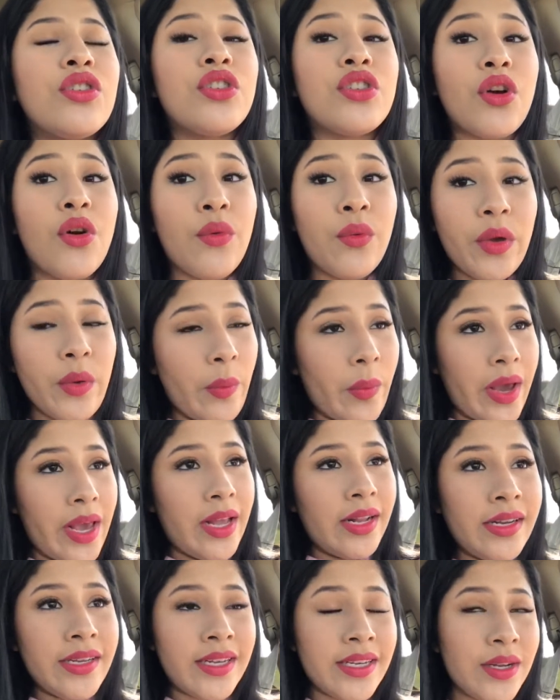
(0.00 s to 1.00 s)
so we
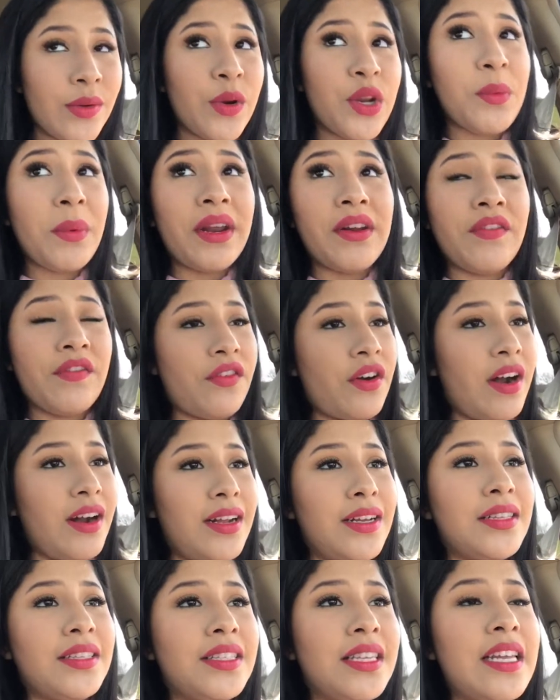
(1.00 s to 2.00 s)
went with my
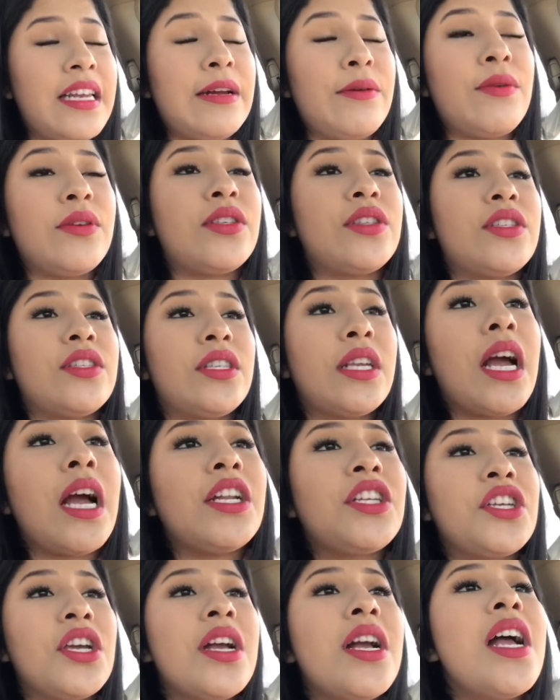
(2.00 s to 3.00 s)
friends and it was
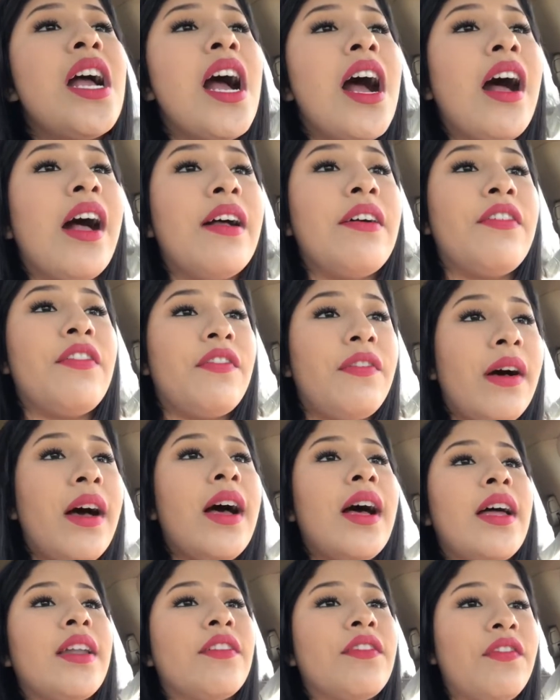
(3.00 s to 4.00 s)
such a
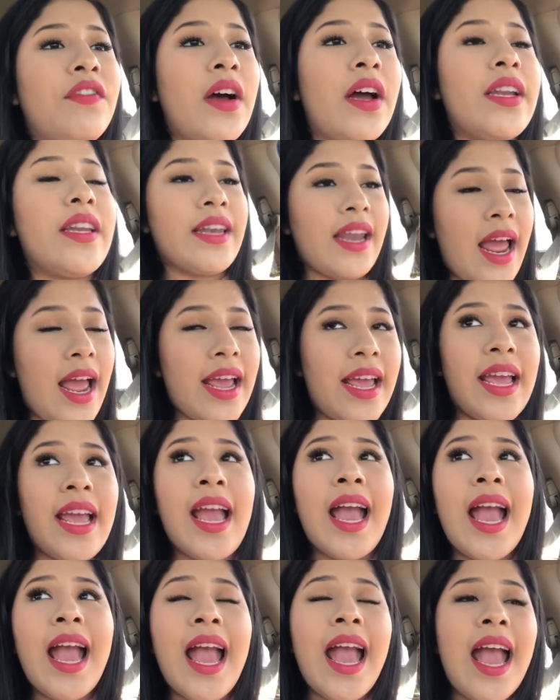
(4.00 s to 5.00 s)
fun fun night
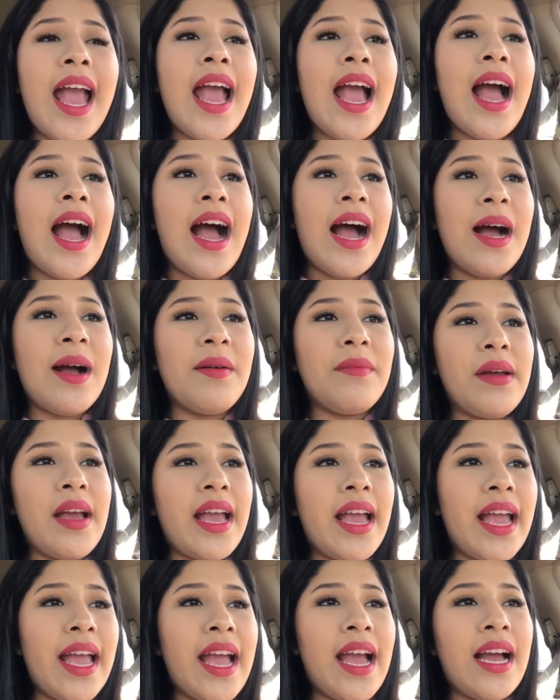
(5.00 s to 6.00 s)
um,
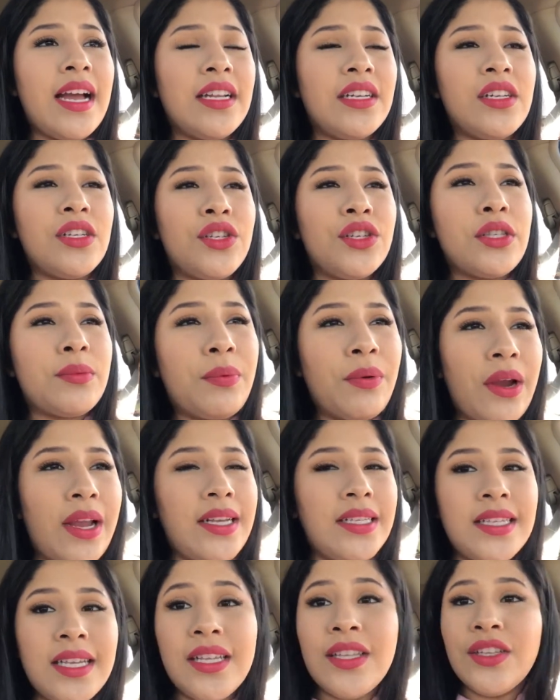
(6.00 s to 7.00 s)
and just
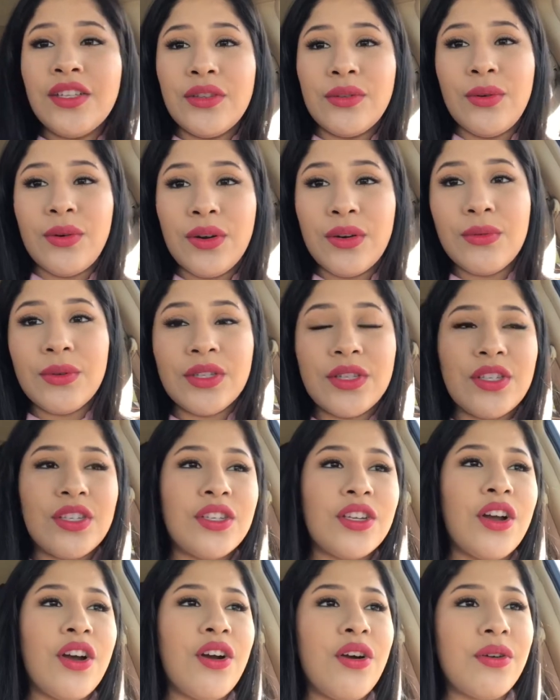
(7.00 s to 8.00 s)
praising the Lord was
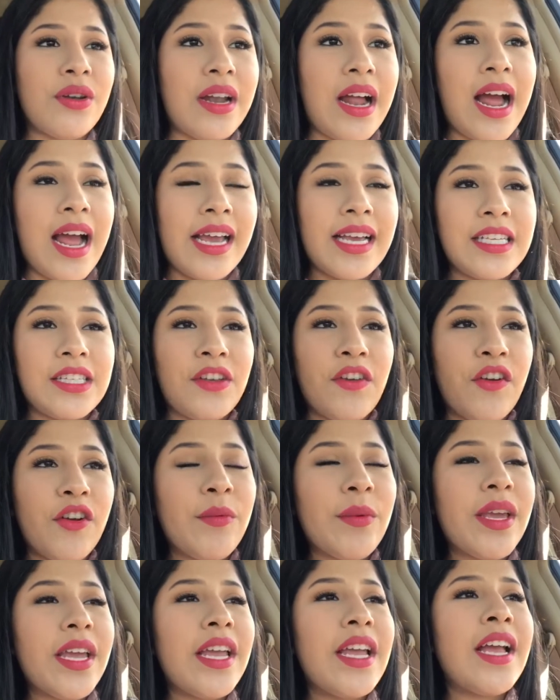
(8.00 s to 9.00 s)
so nice
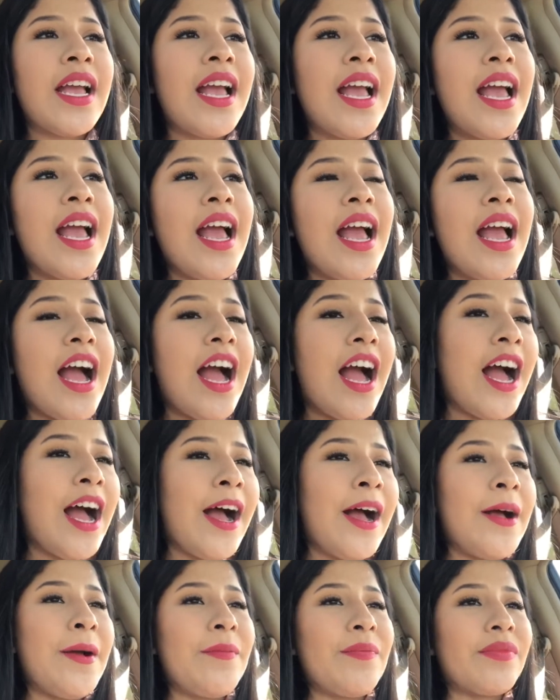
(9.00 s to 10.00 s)
for me
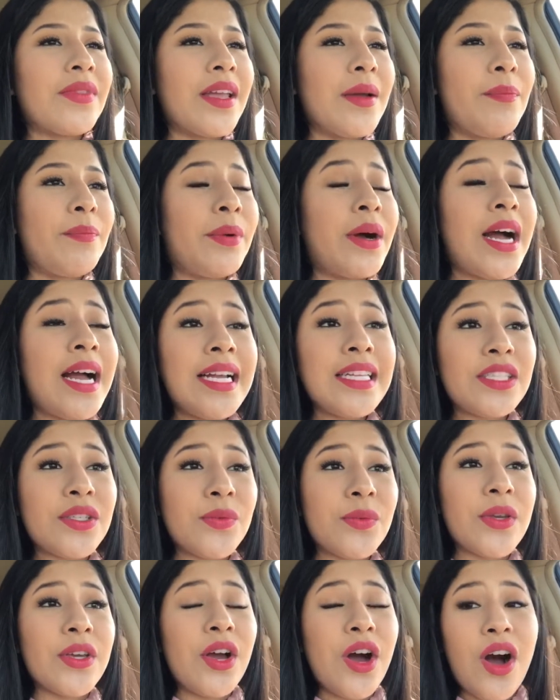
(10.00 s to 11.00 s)
um, but
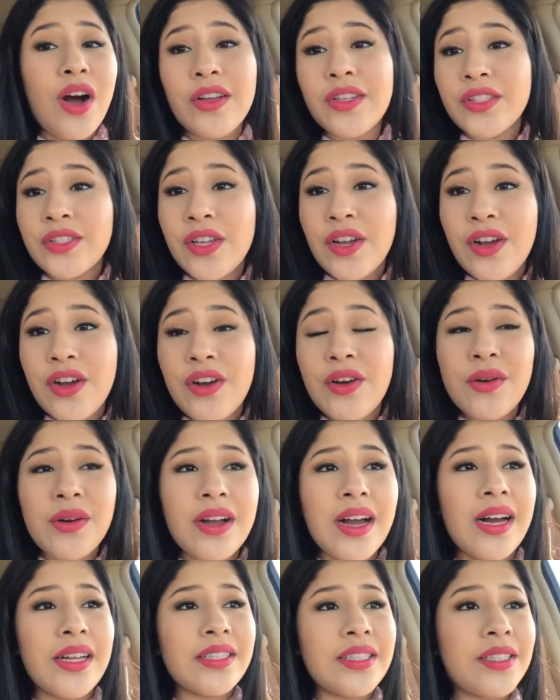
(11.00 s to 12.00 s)
we also
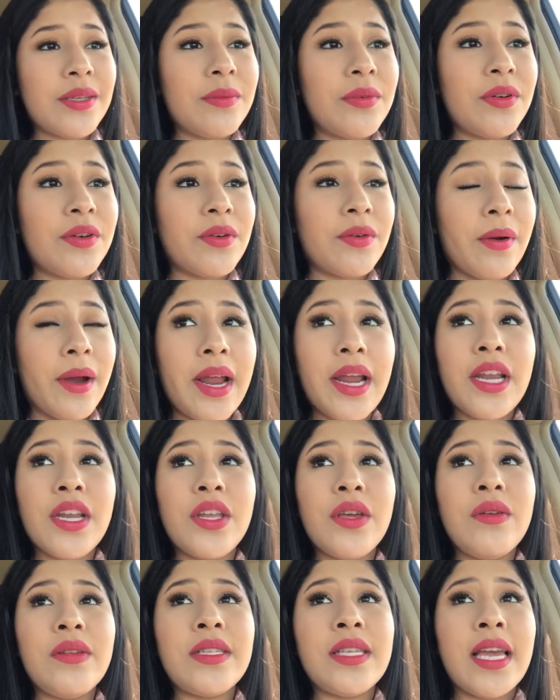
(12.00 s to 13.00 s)
got some great
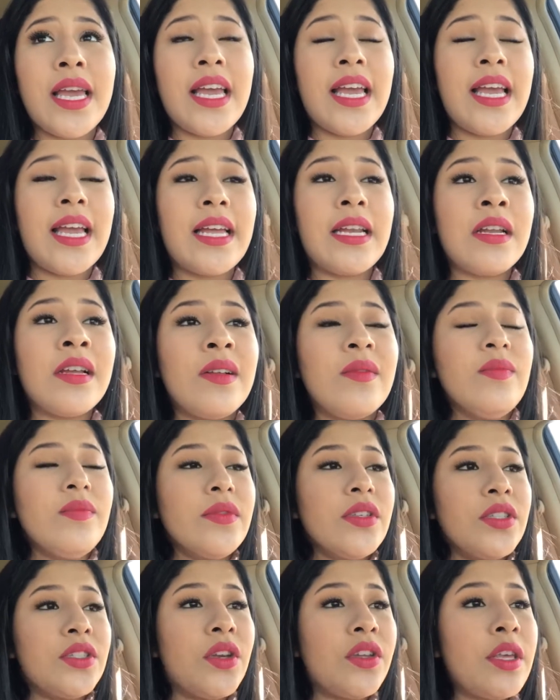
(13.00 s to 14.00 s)
news in
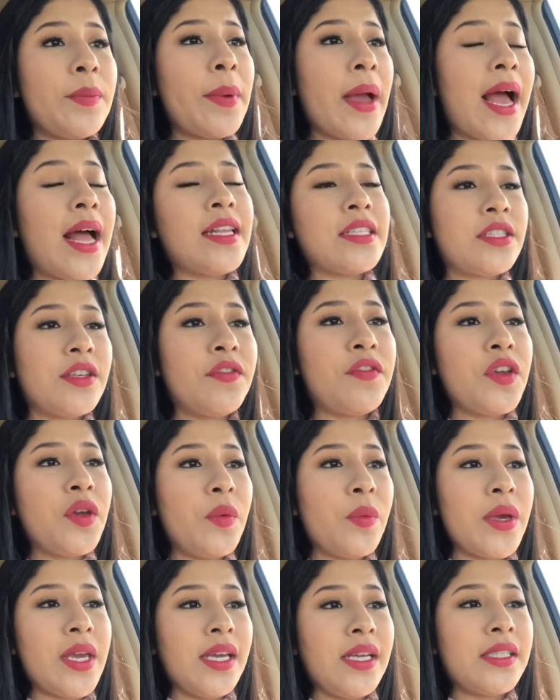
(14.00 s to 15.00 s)
so the past
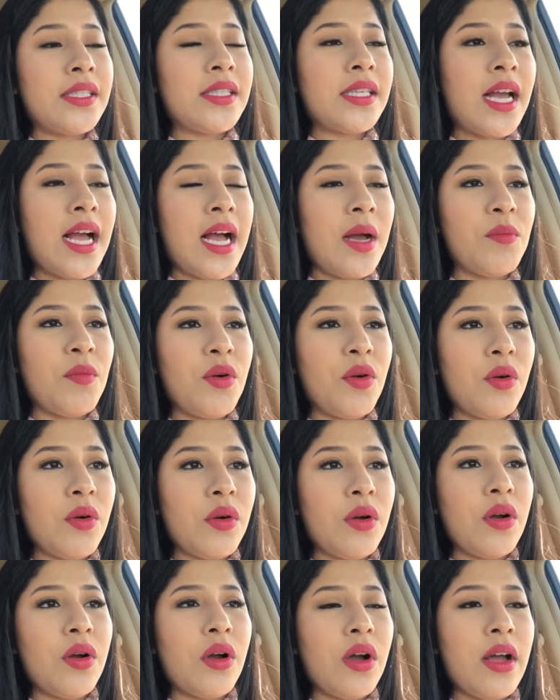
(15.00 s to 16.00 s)
few weeks
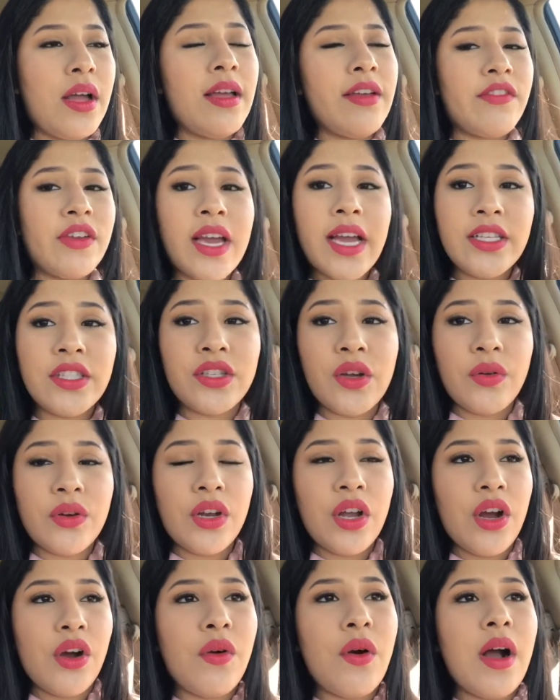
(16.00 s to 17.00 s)
um, if you guys don't
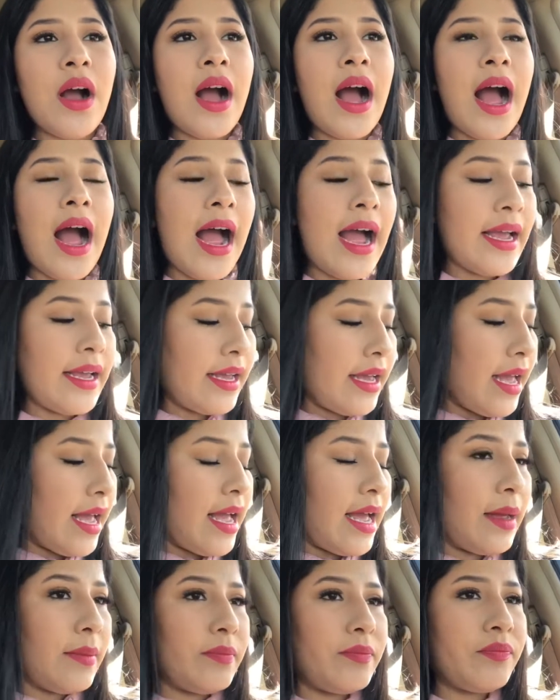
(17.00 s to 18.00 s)
know I
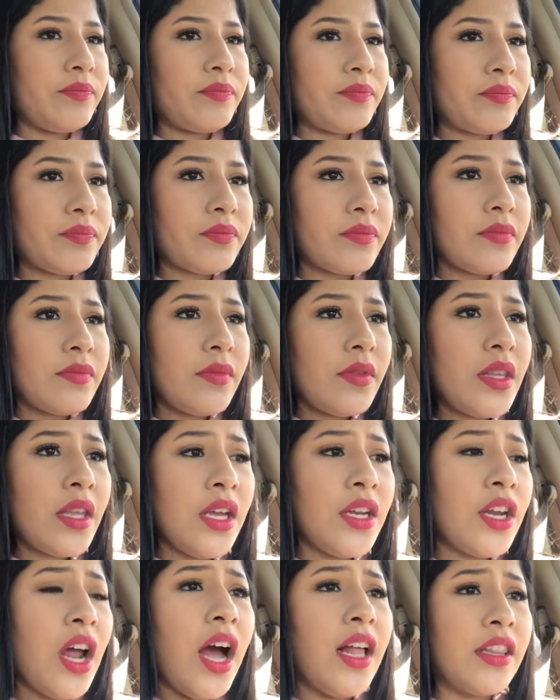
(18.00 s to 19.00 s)
am
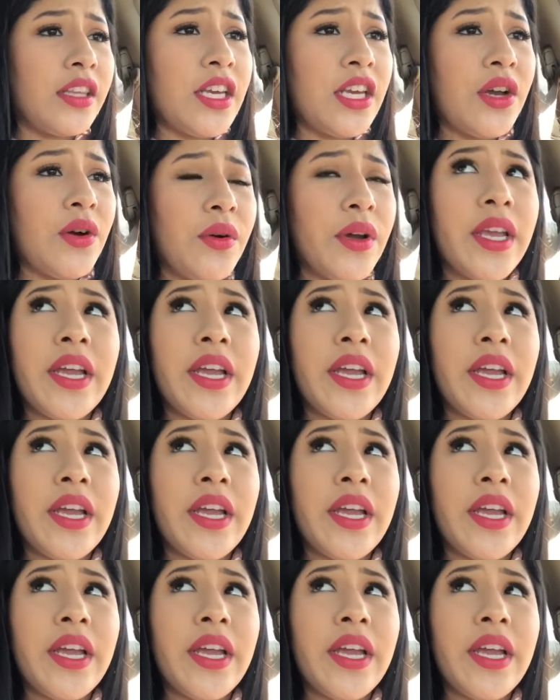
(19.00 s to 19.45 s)
not legal